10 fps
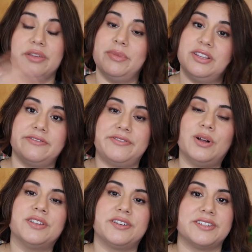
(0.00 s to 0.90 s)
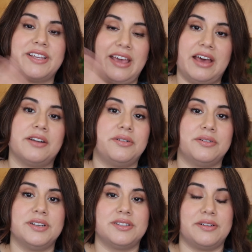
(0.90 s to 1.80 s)
them into folders and
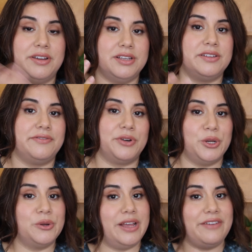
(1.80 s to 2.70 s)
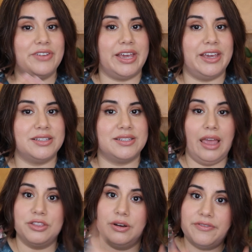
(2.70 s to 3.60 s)
categories that are easy for you to navigate.
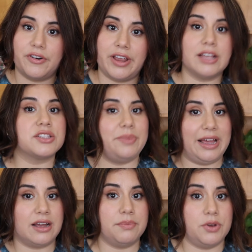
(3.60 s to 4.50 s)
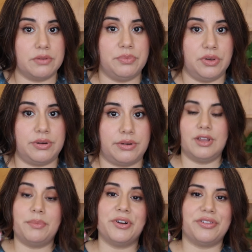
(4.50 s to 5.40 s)
And don't forget to back up your computer. Number